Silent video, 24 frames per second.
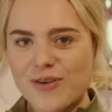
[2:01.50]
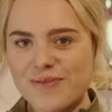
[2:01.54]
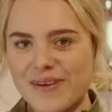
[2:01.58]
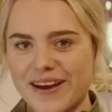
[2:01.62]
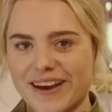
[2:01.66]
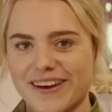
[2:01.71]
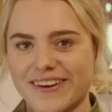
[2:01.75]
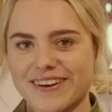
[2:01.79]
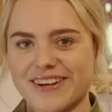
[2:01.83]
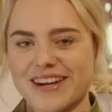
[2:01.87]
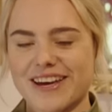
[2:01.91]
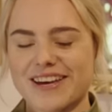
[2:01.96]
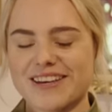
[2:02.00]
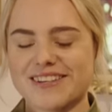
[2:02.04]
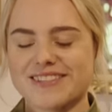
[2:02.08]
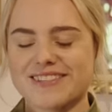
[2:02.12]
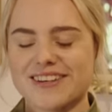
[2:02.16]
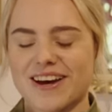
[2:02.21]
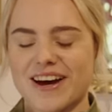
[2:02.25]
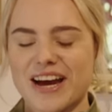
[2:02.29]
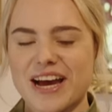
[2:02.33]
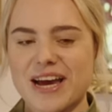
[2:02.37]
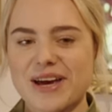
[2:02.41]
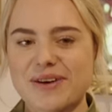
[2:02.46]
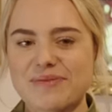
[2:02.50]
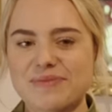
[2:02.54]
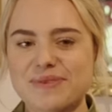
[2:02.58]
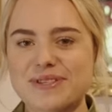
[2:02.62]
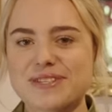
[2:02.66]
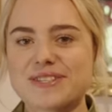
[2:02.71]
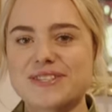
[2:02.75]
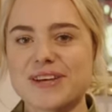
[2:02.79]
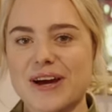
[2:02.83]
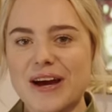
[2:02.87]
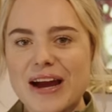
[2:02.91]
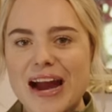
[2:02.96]
Goodness, I am
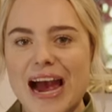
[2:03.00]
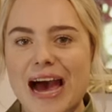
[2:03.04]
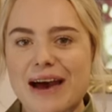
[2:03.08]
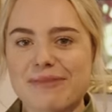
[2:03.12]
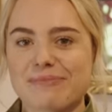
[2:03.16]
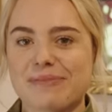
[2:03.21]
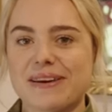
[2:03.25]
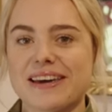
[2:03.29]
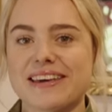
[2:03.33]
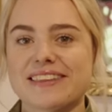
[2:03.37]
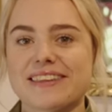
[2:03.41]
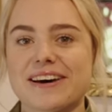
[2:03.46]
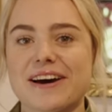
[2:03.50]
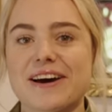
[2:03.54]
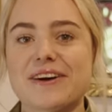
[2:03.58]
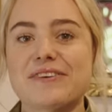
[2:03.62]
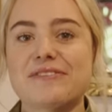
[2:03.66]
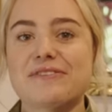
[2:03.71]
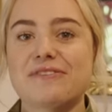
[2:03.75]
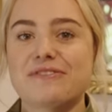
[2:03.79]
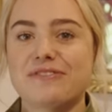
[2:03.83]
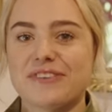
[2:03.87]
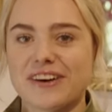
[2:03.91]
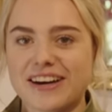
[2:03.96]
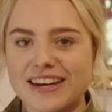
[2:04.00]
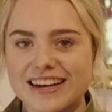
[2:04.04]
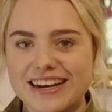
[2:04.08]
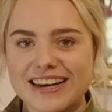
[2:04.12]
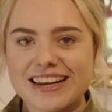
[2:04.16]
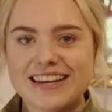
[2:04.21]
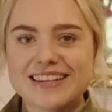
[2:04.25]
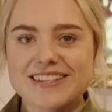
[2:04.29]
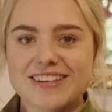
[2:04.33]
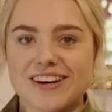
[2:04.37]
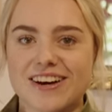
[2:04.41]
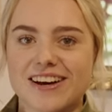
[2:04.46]
so happy that I've
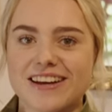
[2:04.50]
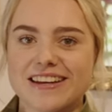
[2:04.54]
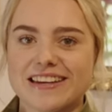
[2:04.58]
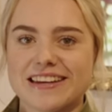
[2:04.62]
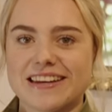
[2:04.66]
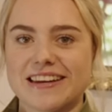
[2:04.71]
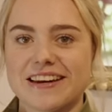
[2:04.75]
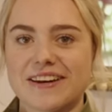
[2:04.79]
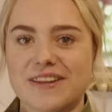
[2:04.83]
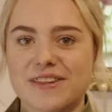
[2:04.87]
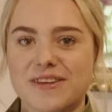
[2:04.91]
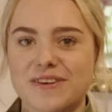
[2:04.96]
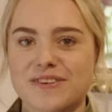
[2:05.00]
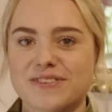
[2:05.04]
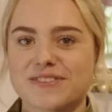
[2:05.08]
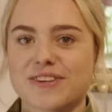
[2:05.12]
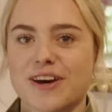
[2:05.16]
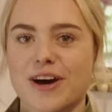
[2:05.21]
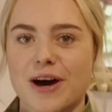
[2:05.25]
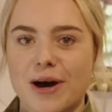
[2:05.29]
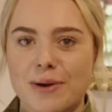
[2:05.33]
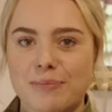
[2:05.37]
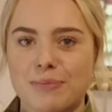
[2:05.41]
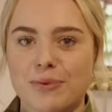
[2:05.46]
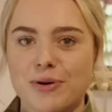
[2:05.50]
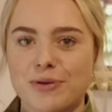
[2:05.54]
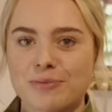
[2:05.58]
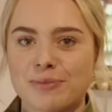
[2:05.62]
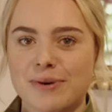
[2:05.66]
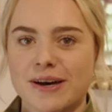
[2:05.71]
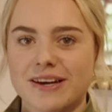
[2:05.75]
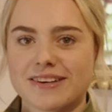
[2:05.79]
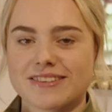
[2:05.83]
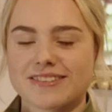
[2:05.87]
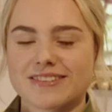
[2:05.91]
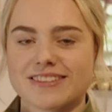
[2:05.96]
finally tidied those cardboard
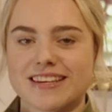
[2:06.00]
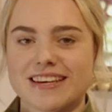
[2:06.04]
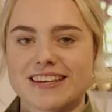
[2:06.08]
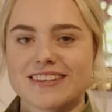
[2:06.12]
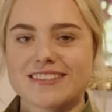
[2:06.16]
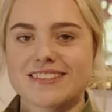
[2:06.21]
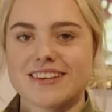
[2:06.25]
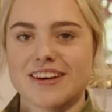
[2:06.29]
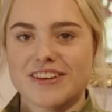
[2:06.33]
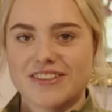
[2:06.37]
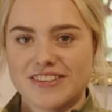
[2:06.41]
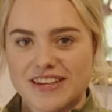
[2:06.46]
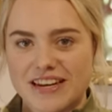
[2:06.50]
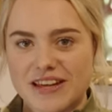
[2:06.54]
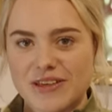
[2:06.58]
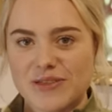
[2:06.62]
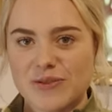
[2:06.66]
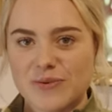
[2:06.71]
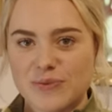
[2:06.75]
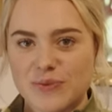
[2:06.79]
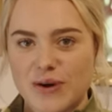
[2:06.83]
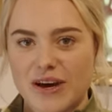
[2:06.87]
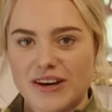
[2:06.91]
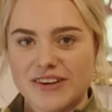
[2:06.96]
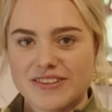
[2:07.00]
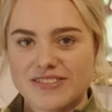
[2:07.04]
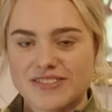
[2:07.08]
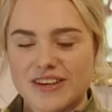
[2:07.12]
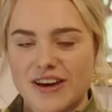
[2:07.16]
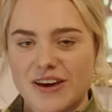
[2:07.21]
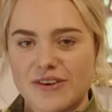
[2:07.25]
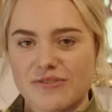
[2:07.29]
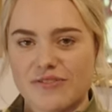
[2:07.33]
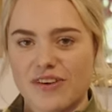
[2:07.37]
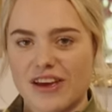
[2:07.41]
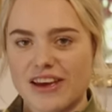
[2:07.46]
boxes underneath the work
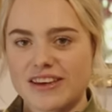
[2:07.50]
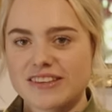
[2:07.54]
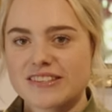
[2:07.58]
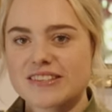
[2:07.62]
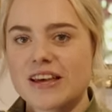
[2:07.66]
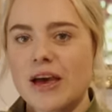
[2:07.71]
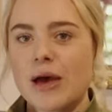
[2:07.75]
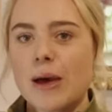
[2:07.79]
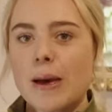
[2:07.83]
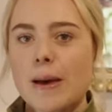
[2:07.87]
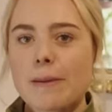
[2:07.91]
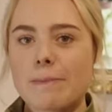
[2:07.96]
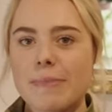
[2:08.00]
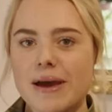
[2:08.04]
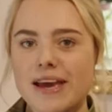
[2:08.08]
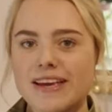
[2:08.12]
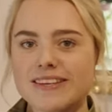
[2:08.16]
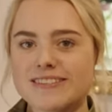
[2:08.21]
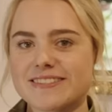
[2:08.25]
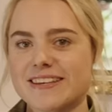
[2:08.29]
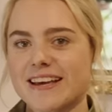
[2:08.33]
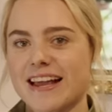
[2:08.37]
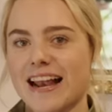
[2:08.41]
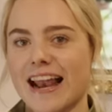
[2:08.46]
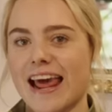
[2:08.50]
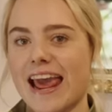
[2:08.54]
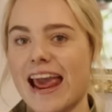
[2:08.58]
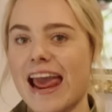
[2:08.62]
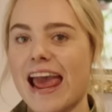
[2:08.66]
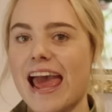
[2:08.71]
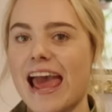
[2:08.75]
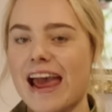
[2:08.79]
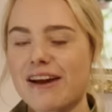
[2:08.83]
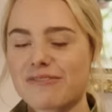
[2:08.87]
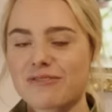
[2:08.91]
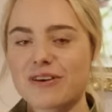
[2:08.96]
surface.
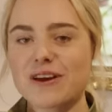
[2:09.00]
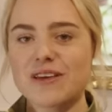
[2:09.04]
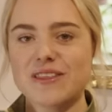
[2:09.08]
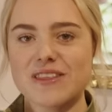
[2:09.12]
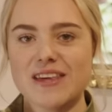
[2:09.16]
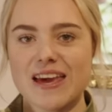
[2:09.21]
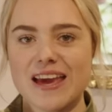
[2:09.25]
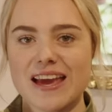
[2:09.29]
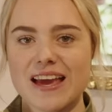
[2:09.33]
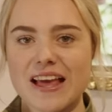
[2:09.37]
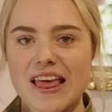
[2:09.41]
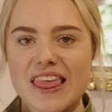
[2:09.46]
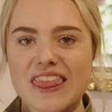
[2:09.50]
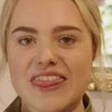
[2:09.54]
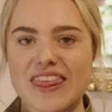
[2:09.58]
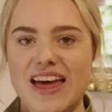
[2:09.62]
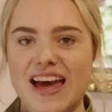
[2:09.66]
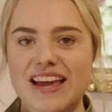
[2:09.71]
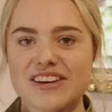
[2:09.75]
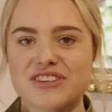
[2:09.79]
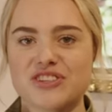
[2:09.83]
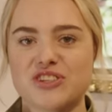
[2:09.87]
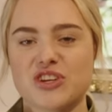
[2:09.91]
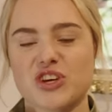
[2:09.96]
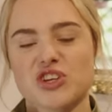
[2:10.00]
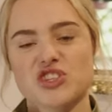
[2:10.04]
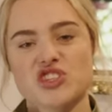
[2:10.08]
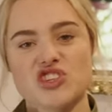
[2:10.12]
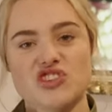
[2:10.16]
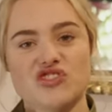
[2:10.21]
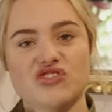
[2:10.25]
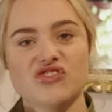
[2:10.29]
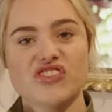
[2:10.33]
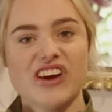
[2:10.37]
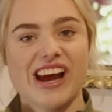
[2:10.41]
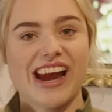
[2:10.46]
Basically, everything that
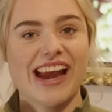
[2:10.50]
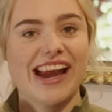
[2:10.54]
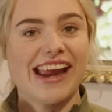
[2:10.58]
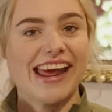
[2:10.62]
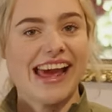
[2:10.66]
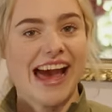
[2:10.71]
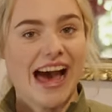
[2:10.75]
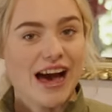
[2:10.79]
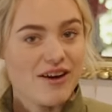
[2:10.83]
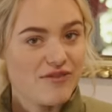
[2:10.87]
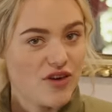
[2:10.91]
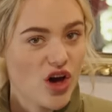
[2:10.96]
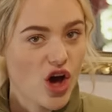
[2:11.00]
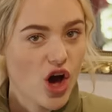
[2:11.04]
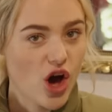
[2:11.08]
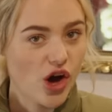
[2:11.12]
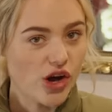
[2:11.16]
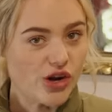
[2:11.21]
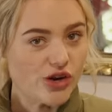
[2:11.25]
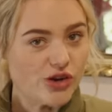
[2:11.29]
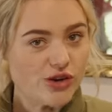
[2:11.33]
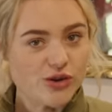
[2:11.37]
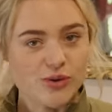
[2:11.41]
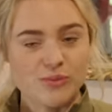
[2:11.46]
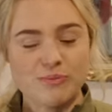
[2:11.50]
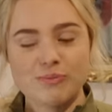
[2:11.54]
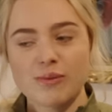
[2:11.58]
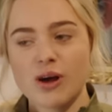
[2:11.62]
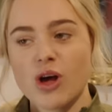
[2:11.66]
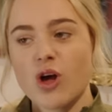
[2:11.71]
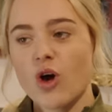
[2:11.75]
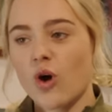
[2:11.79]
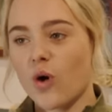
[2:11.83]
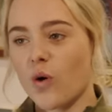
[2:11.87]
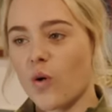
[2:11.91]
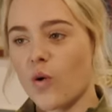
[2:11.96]
doesn't really have a home,
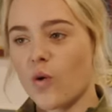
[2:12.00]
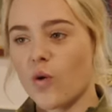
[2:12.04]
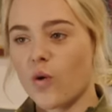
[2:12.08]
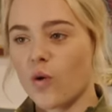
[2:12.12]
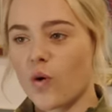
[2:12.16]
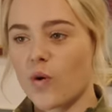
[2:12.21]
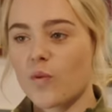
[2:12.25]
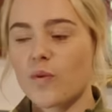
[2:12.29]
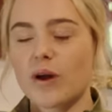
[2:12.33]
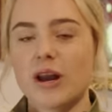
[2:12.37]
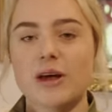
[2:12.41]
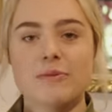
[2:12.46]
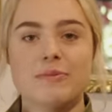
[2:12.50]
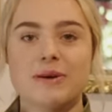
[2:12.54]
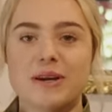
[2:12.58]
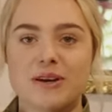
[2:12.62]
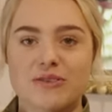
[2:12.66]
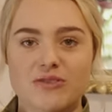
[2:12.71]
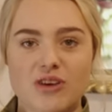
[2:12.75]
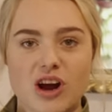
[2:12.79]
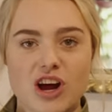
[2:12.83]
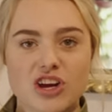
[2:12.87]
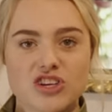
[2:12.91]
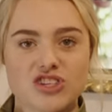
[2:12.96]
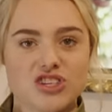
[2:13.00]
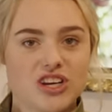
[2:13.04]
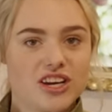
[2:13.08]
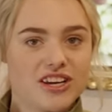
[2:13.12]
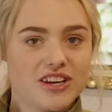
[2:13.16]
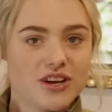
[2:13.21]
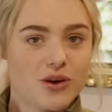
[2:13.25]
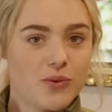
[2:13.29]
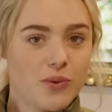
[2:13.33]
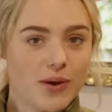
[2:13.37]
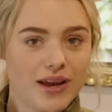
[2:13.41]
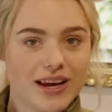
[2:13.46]
or when I'm in a rush and
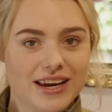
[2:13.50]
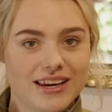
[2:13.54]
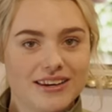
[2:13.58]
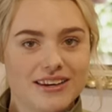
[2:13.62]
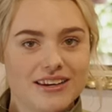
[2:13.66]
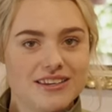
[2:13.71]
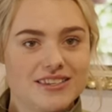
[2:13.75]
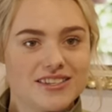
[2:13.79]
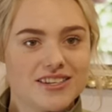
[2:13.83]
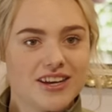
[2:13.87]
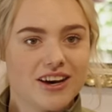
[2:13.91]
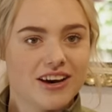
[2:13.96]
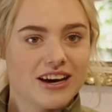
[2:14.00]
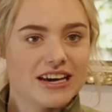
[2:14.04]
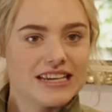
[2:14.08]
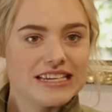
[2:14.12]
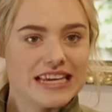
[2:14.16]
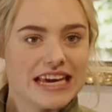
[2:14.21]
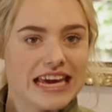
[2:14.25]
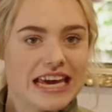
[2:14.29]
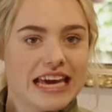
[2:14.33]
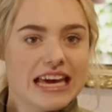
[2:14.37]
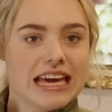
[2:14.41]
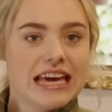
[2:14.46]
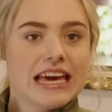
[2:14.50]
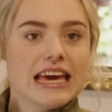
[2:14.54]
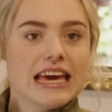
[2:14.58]
I quickly need to tidy,